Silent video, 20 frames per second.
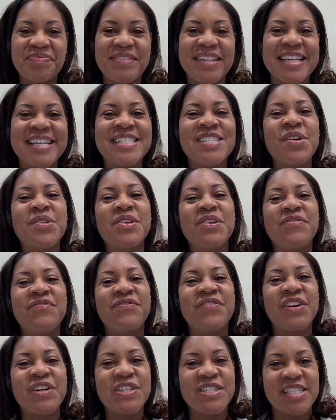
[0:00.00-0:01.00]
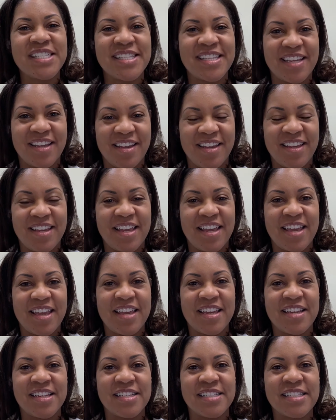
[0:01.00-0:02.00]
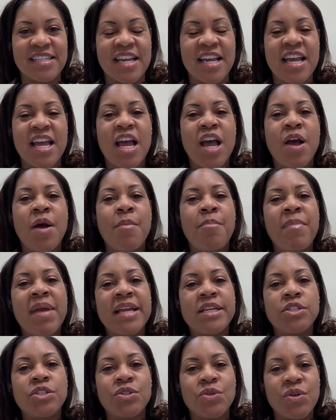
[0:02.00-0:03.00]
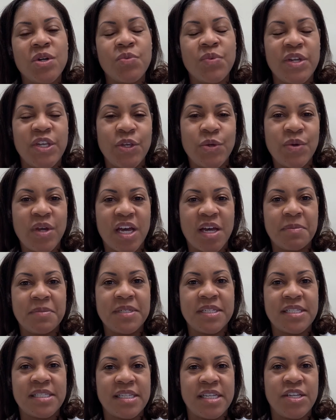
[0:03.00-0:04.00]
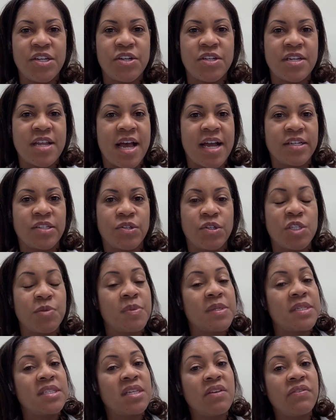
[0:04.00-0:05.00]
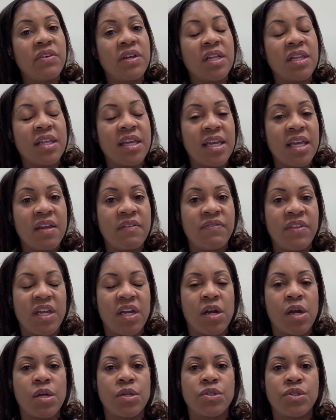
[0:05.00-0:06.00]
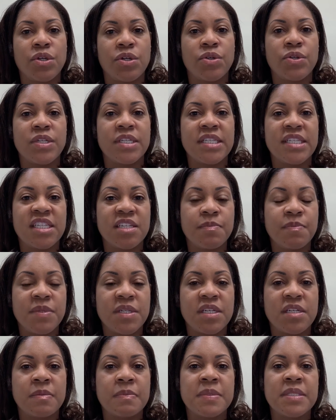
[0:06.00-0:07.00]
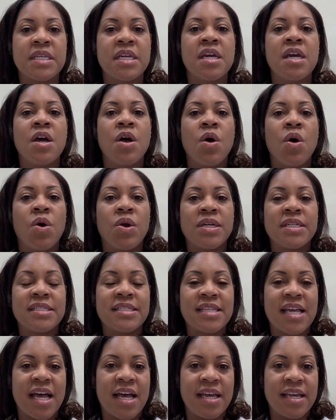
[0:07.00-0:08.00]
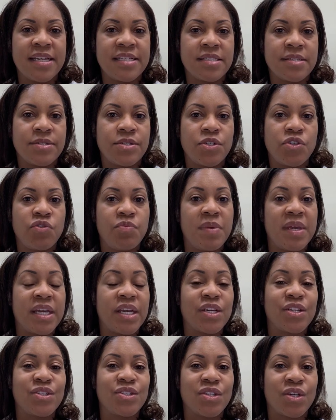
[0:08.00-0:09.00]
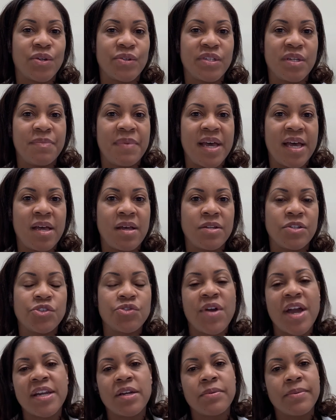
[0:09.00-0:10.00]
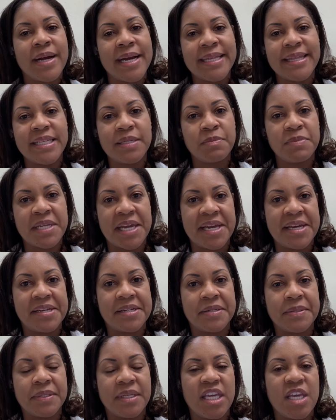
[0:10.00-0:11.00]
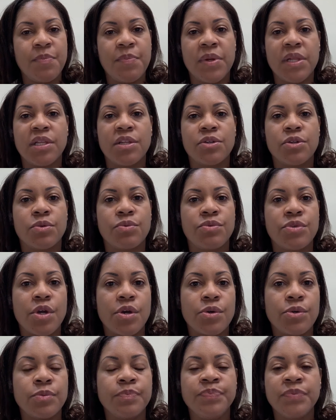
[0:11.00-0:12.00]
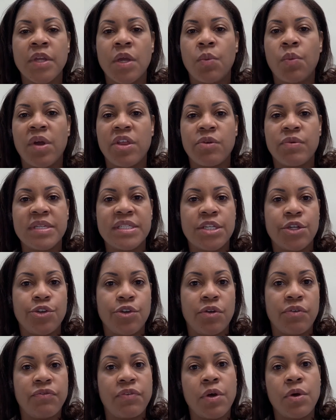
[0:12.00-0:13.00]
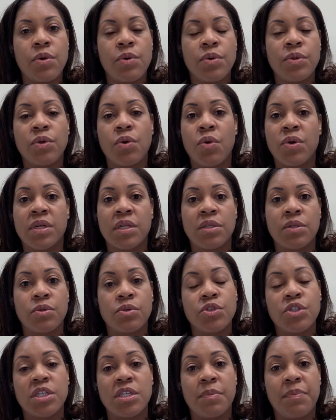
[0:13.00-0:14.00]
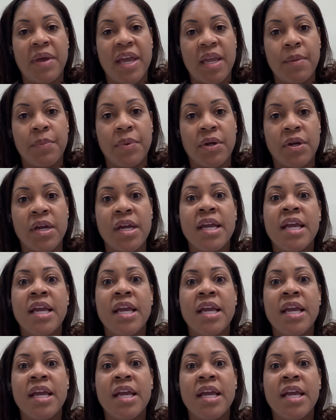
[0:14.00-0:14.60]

So the first thing is, make sure when you come to see your doctor, specifically if there are certain symptoms or signs that you've been concerned about, try to write them down. Keep a little note, whether it's in your phone or on a little sheet of paper.